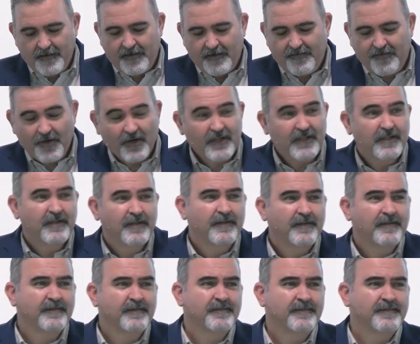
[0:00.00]
If not,
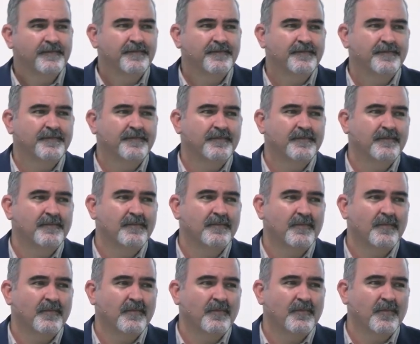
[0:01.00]

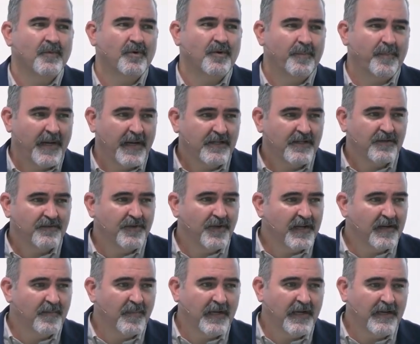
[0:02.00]
well, repent of your
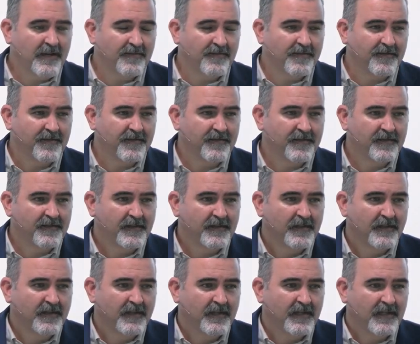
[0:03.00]
unbelief
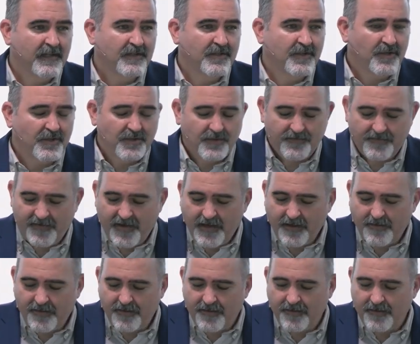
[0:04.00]
and turn to
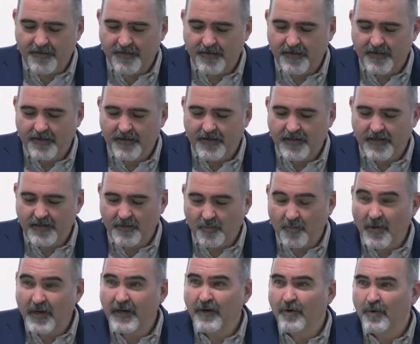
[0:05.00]
faith in the
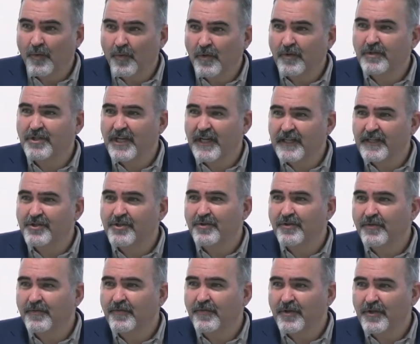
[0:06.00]
one who will judge
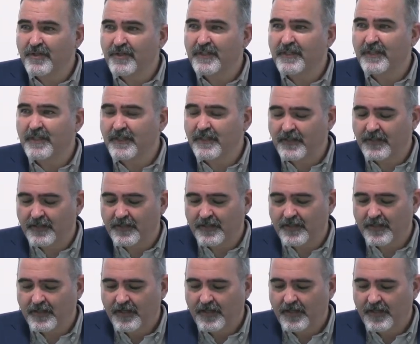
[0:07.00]
you for your sins.